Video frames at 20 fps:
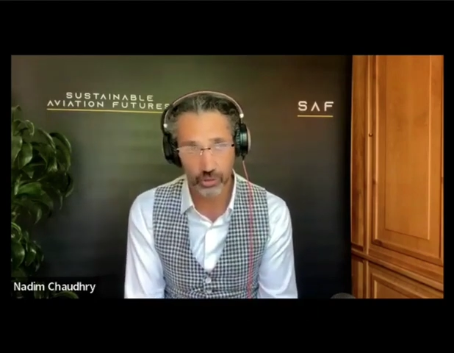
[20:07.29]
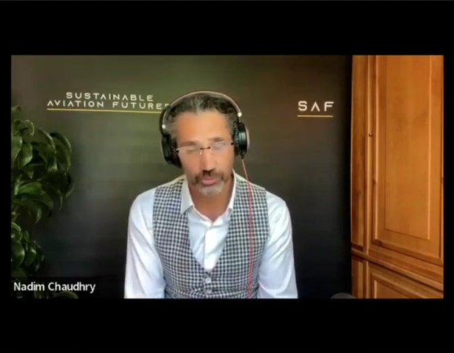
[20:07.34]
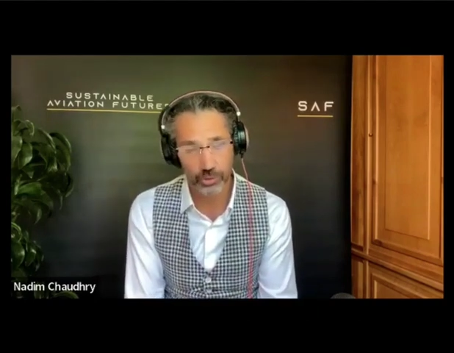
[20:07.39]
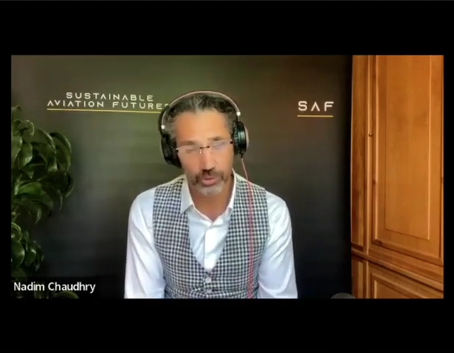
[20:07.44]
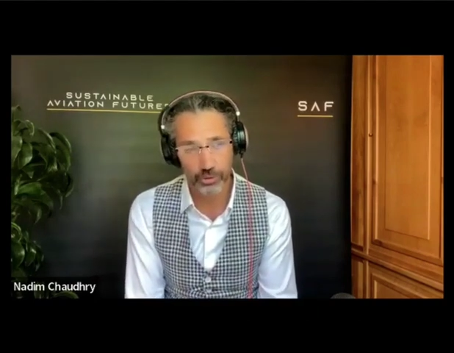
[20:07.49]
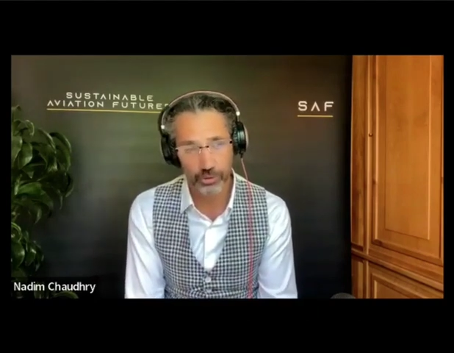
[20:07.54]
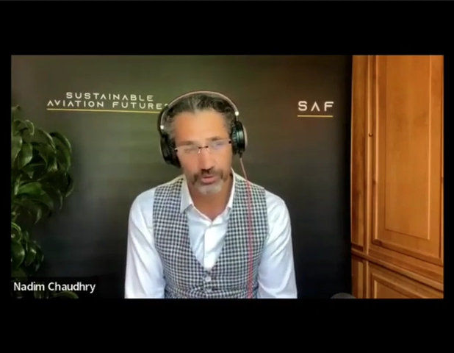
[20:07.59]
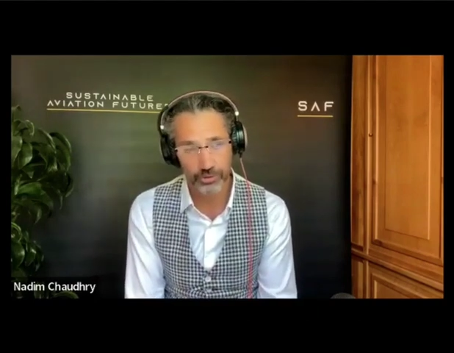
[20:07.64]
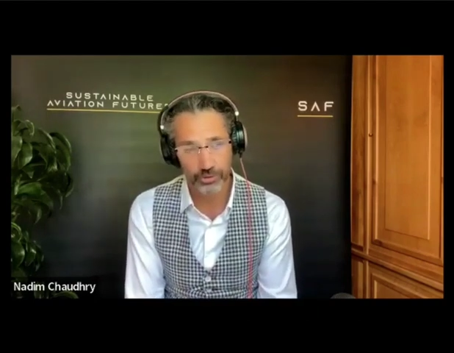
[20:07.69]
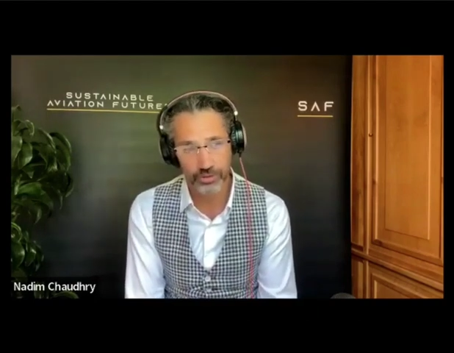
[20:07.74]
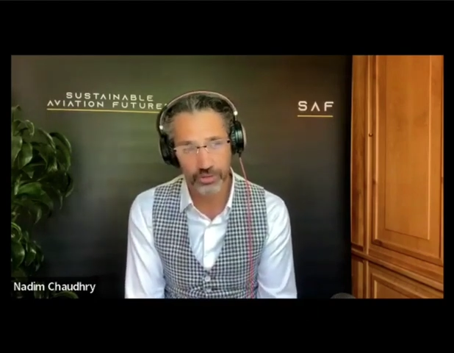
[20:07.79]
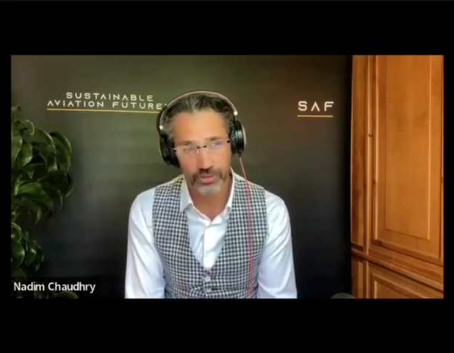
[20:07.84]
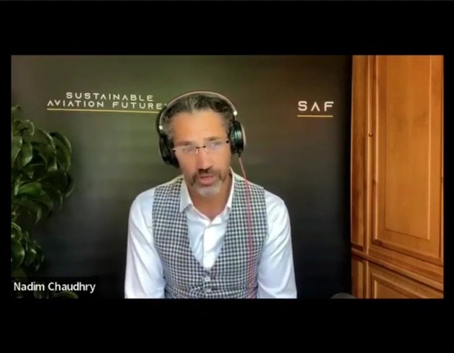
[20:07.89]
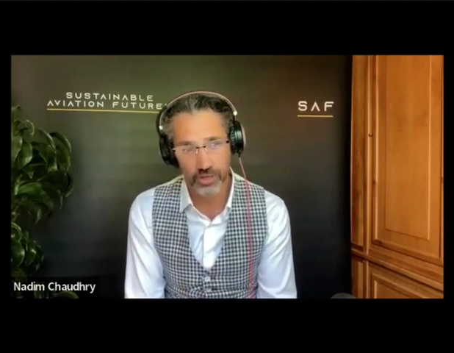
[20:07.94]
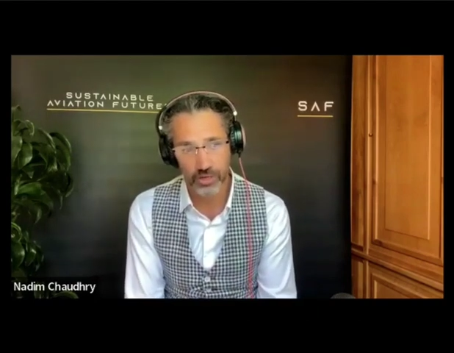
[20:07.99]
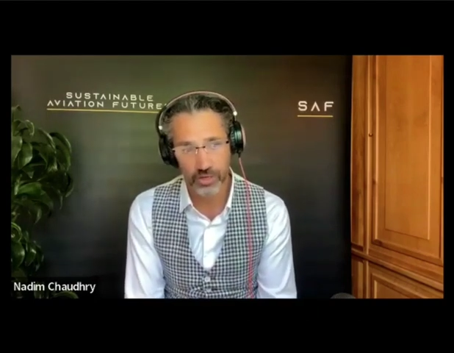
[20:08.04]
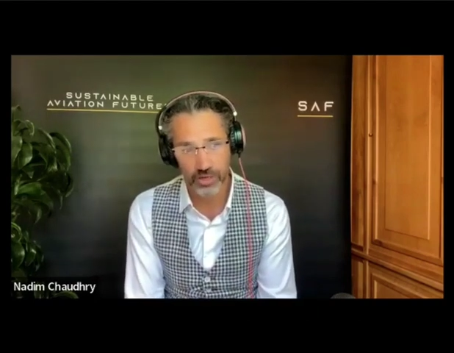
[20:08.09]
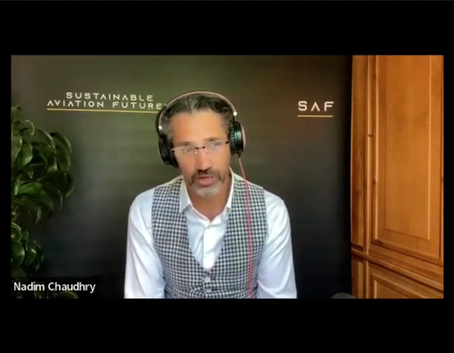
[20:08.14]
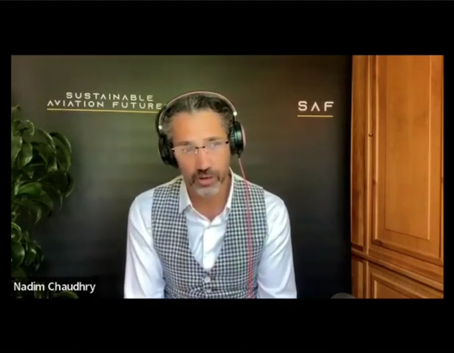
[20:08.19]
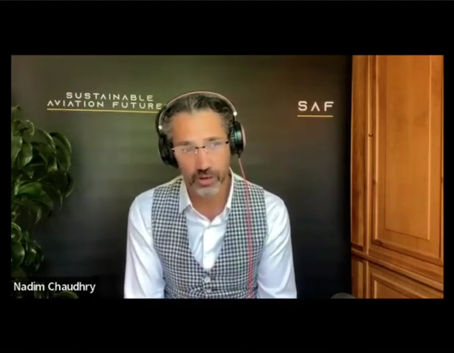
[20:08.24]
put
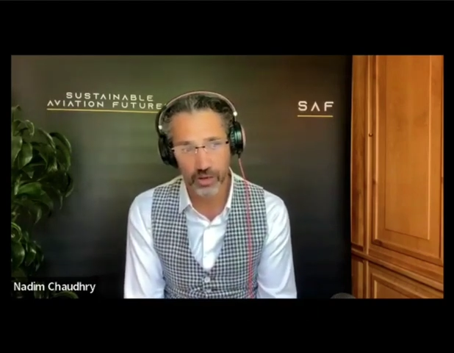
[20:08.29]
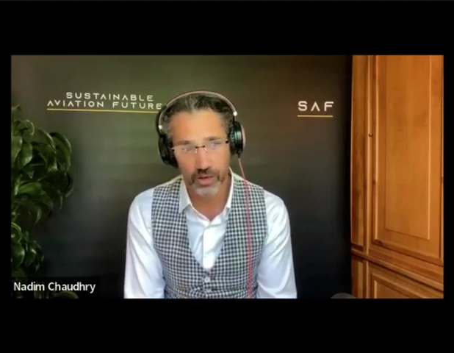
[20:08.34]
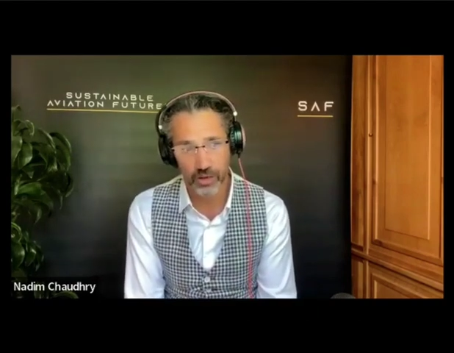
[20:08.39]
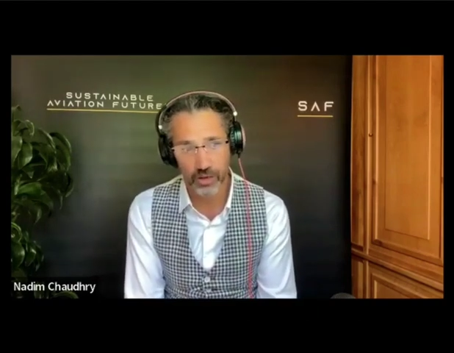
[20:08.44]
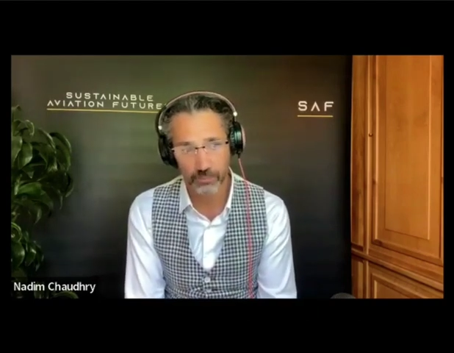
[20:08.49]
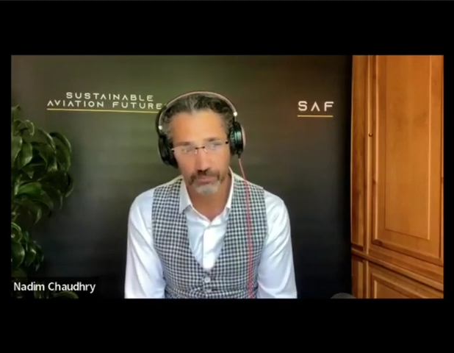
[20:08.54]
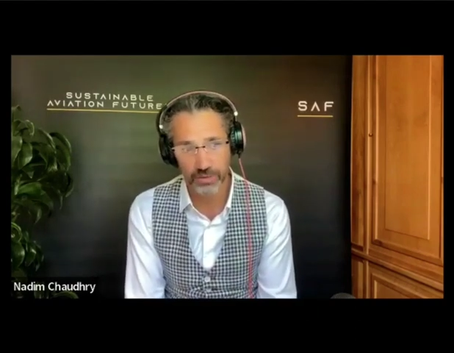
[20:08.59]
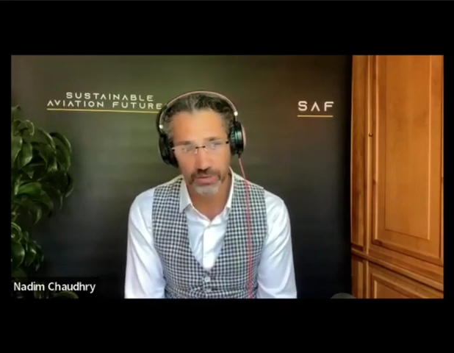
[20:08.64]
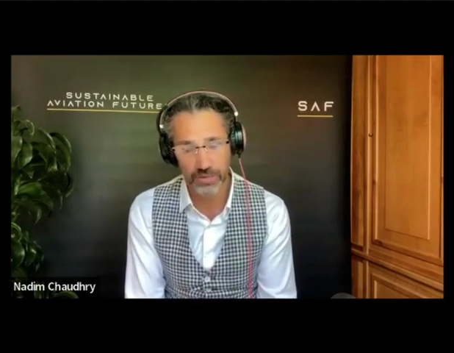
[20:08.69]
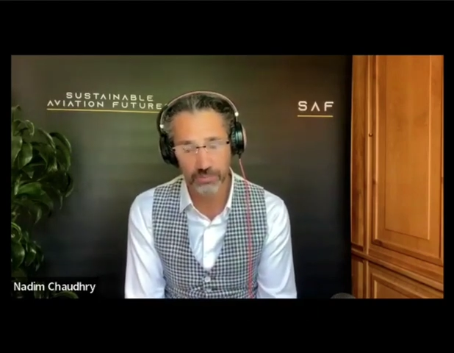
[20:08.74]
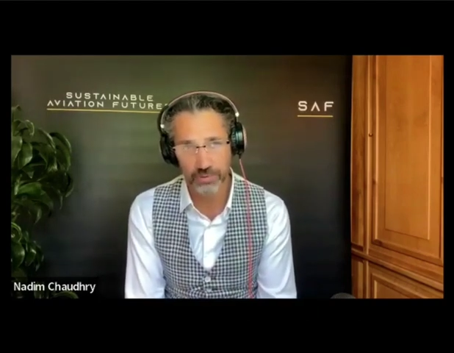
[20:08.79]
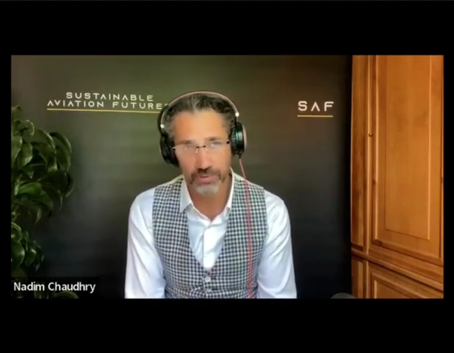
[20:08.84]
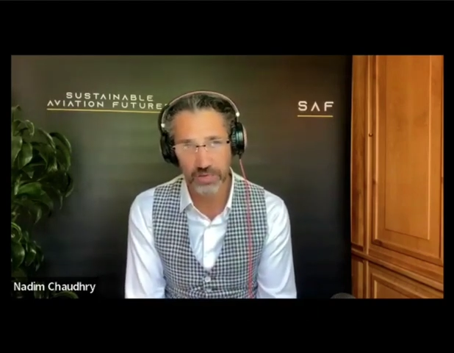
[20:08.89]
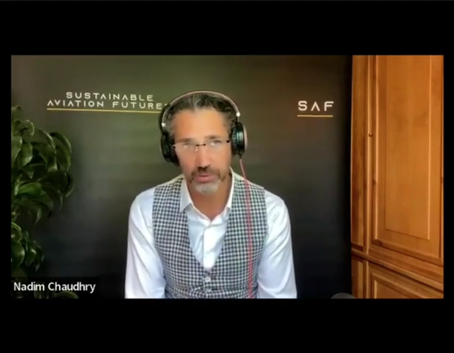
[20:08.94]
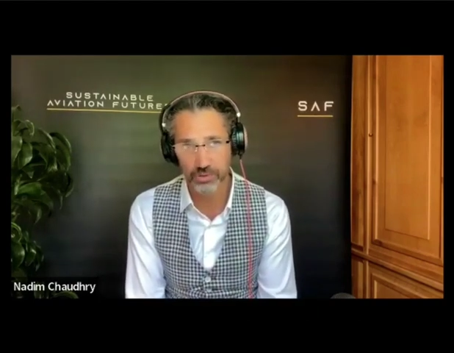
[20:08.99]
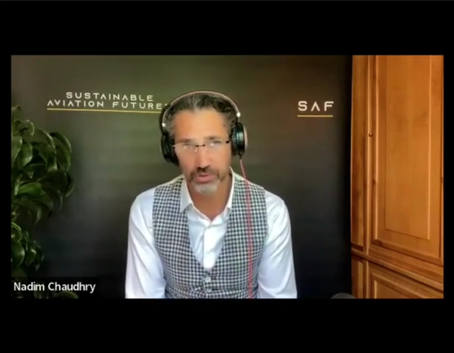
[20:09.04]
BP